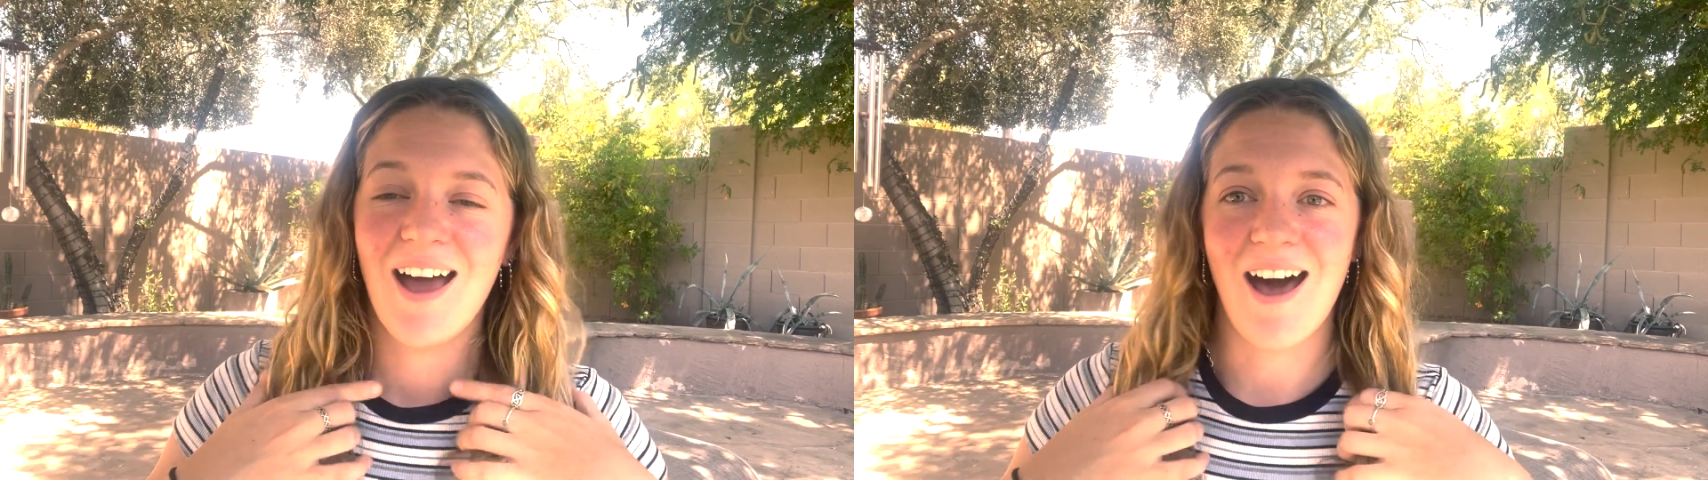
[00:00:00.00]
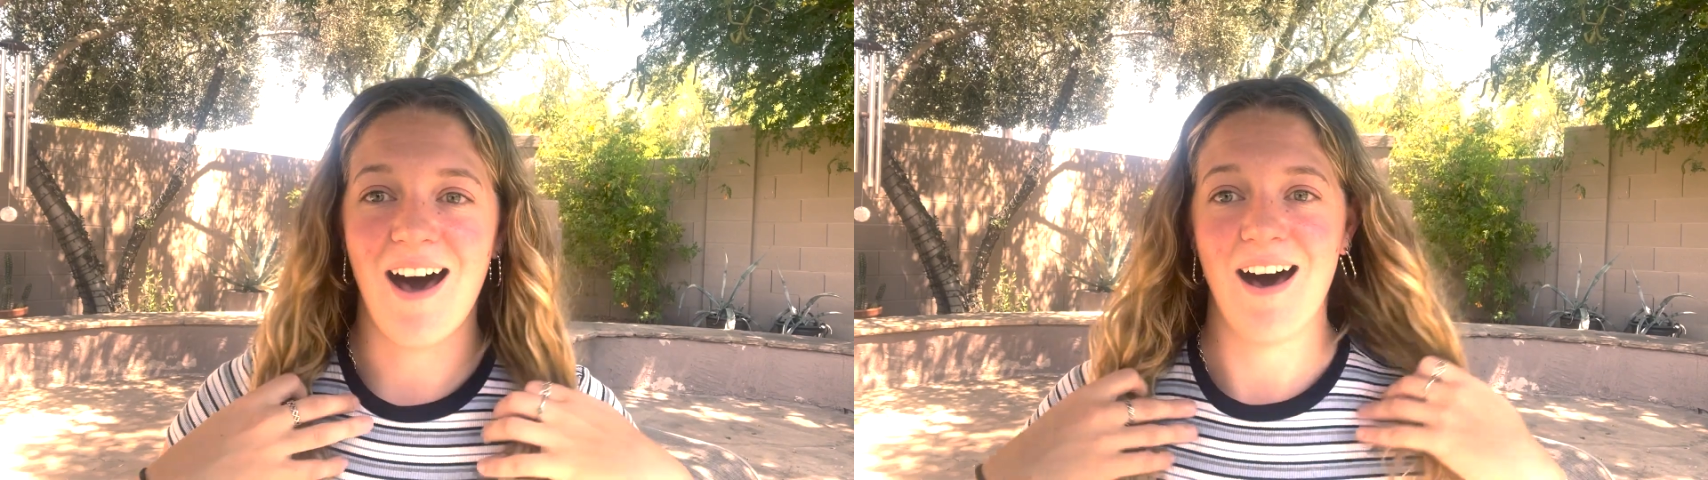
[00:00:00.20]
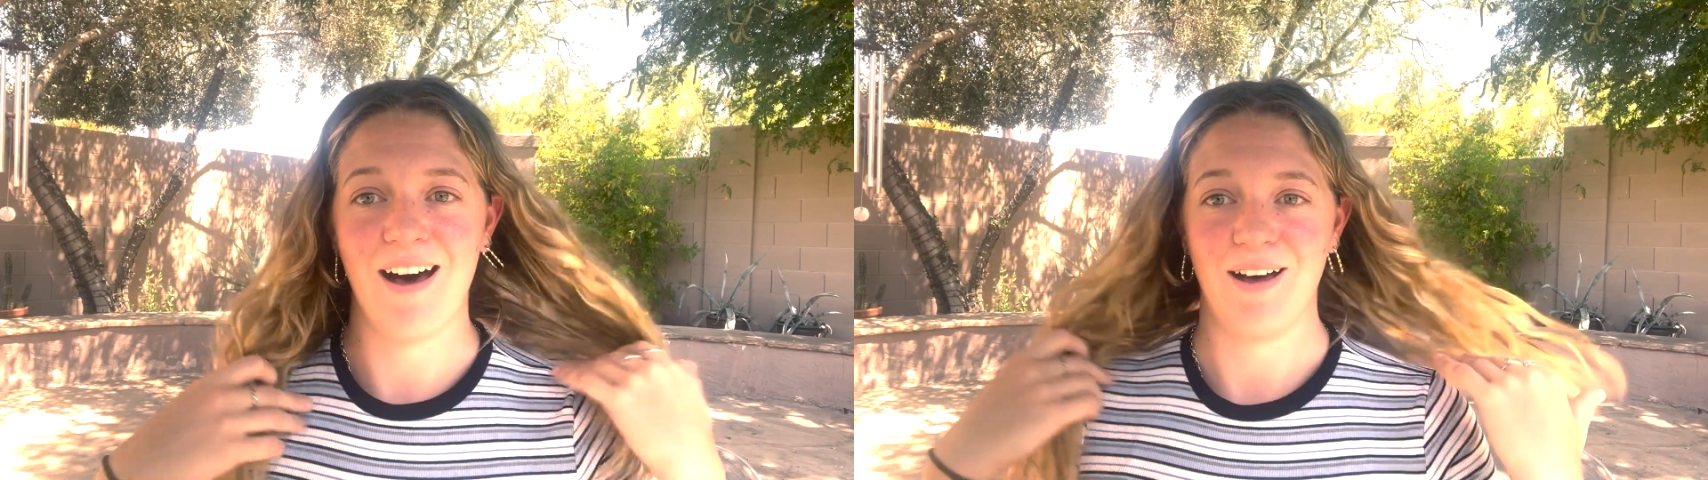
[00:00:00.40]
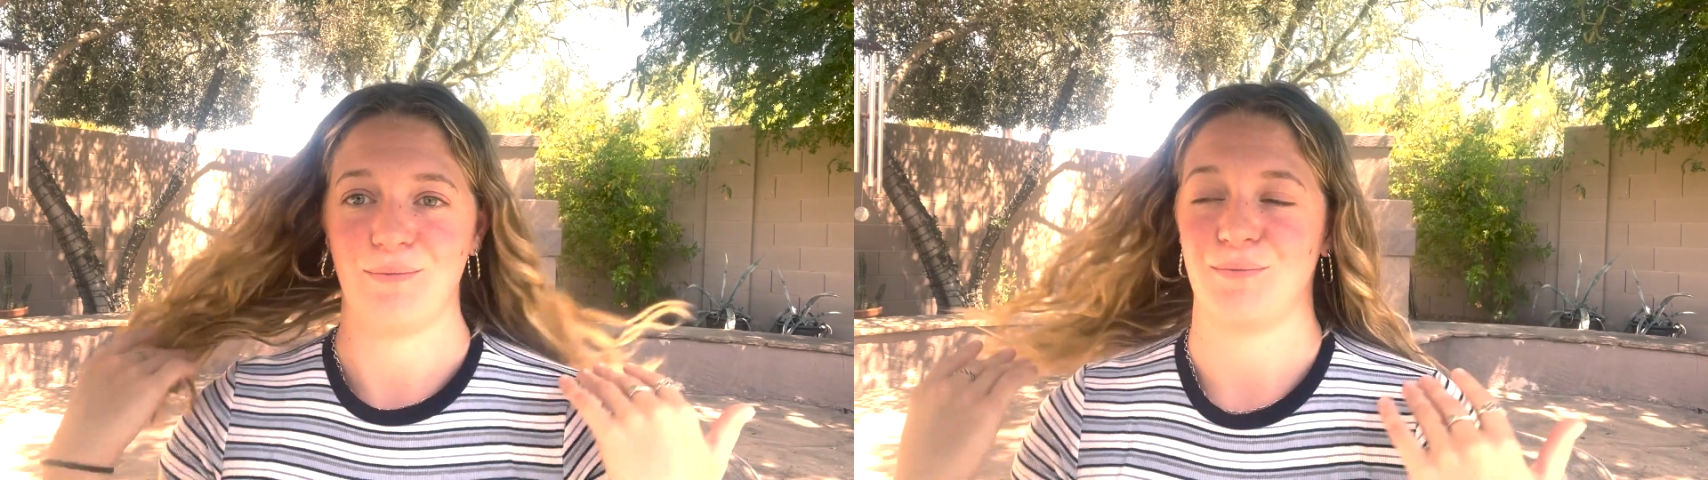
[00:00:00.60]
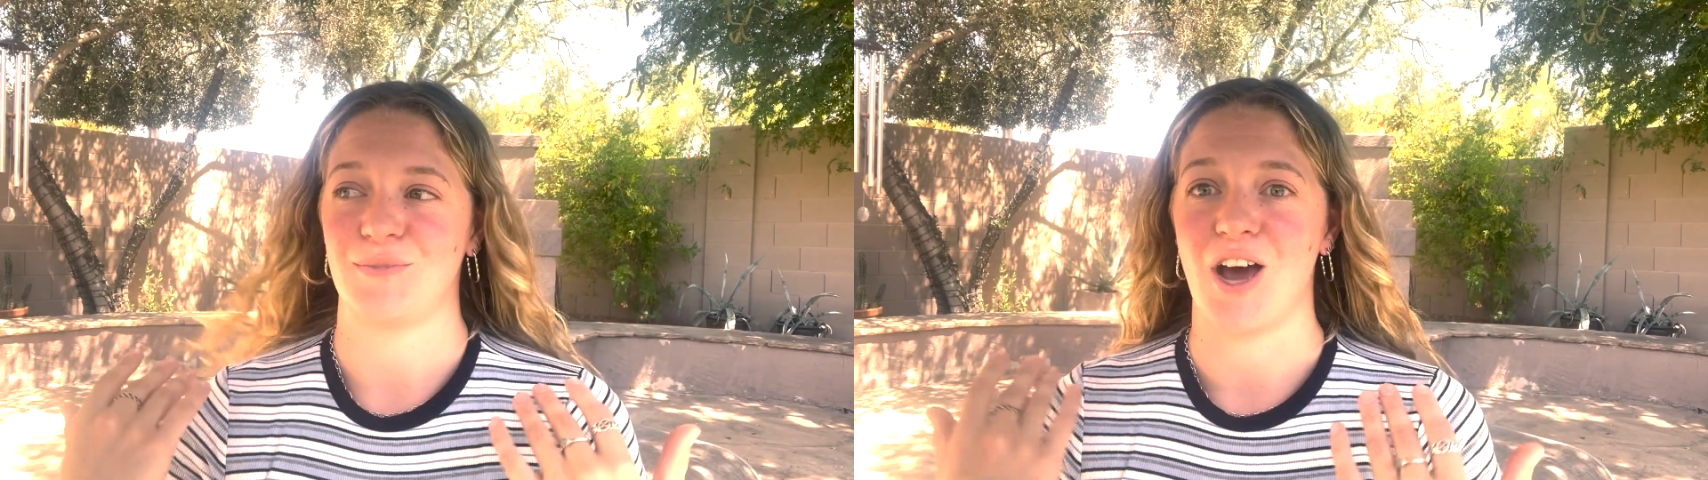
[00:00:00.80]

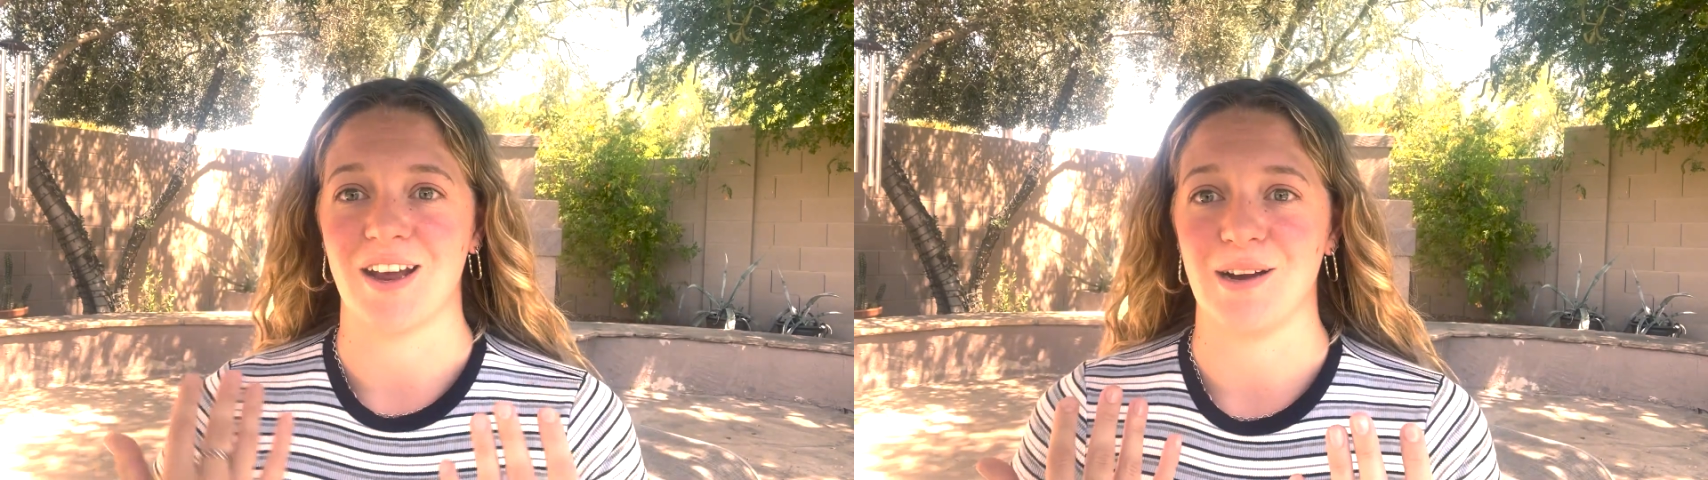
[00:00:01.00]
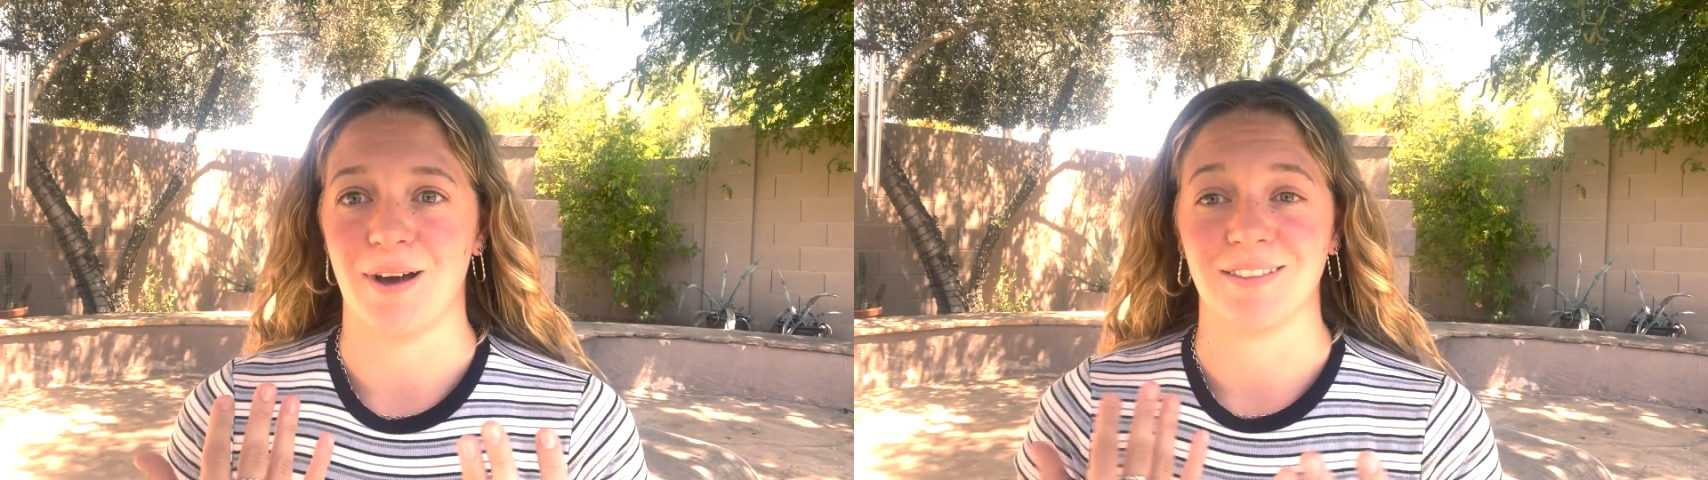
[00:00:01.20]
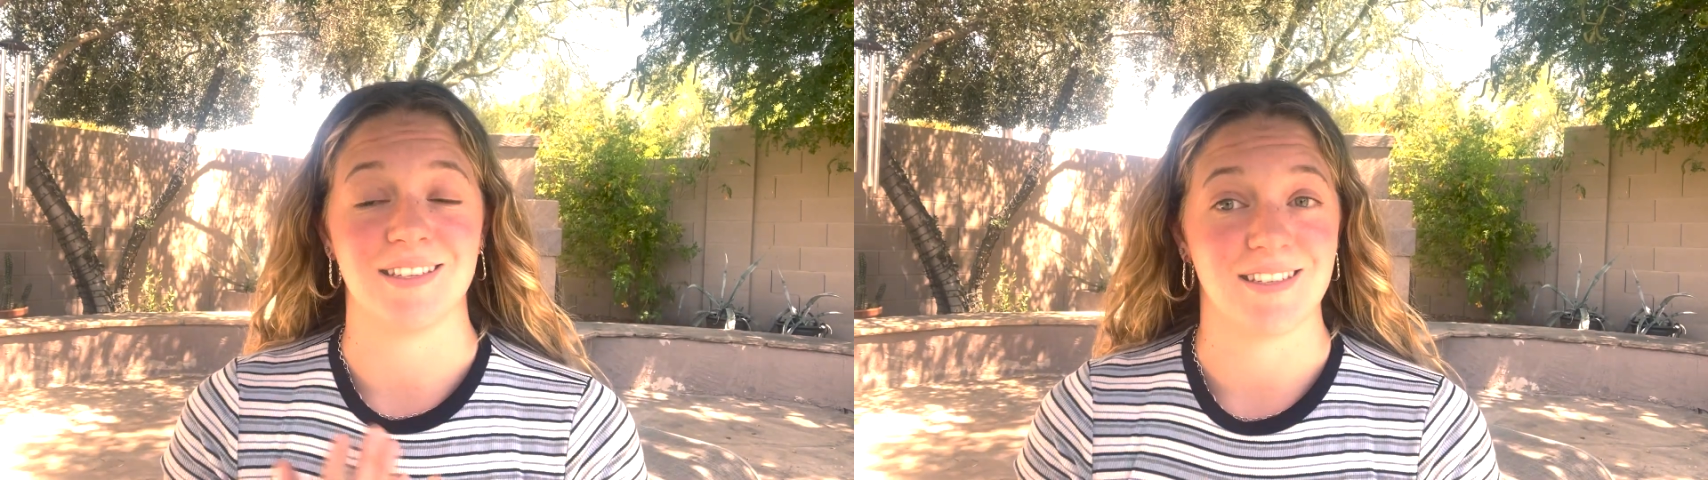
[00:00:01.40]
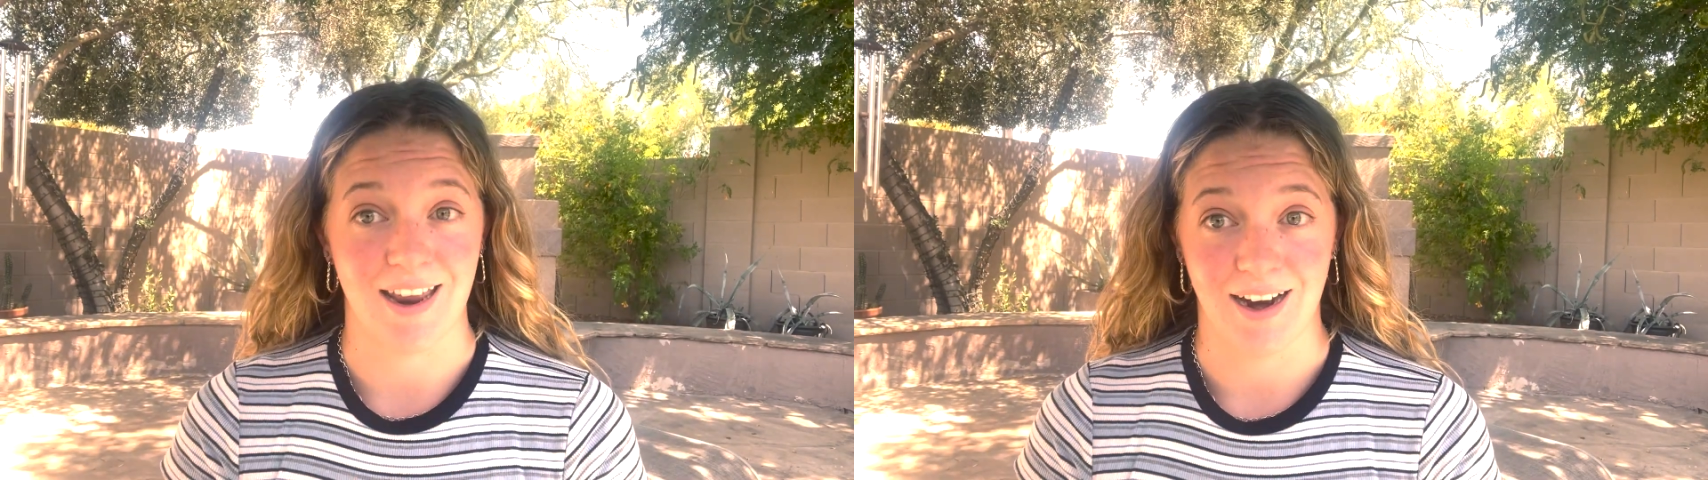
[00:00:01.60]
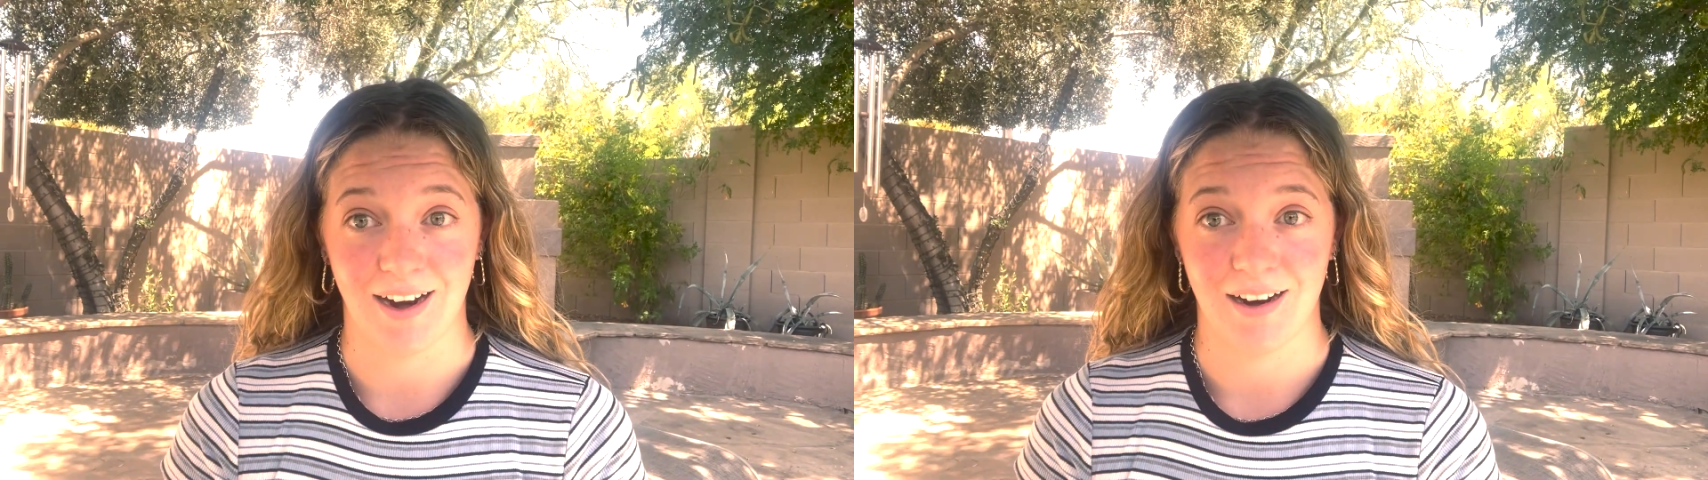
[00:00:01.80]
talking about the
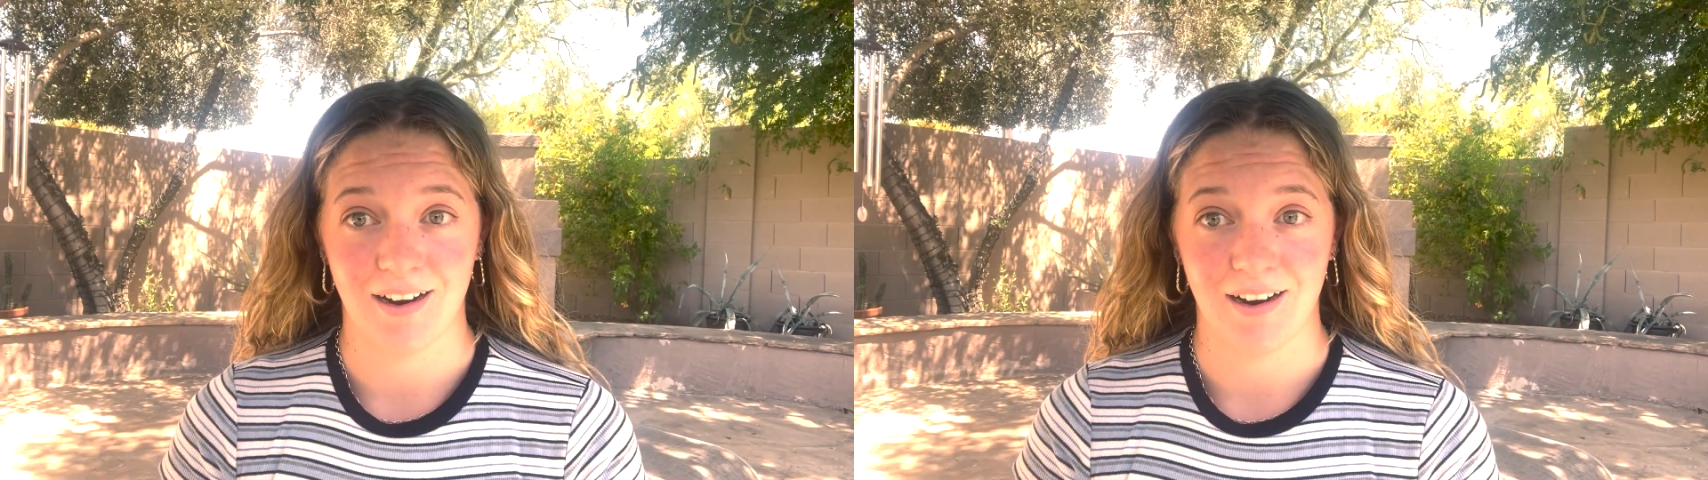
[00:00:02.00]
setting